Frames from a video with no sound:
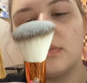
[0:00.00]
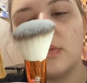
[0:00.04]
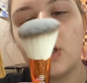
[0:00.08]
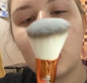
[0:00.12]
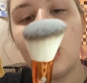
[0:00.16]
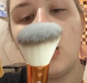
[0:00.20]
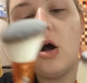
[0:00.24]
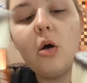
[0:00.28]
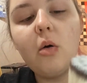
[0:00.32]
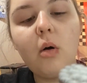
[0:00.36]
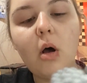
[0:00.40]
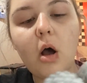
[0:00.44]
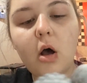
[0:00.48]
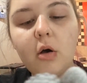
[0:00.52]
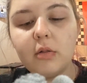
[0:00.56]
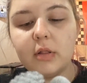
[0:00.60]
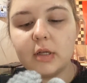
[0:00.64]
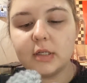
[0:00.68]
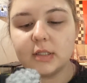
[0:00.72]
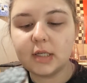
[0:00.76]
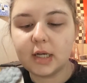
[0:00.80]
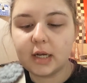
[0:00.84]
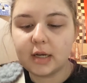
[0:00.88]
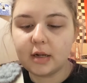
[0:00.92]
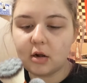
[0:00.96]
Oh, they
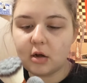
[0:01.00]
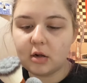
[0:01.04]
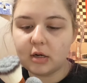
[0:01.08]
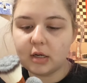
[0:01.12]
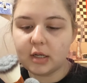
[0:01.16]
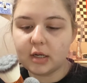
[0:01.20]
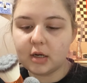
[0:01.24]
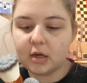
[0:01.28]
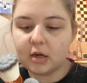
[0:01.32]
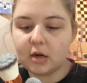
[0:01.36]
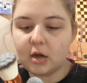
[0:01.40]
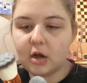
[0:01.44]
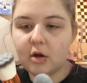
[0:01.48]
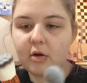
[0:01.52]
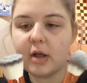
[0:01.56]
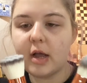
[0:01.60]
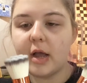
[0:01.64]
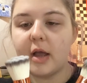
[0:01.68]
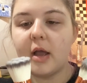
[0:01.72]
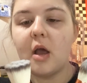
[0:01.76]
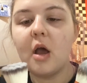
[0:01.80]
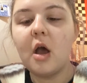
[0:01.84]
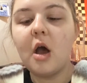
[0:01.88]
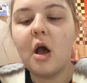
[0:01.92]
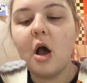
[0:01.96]
say it on here. Okay.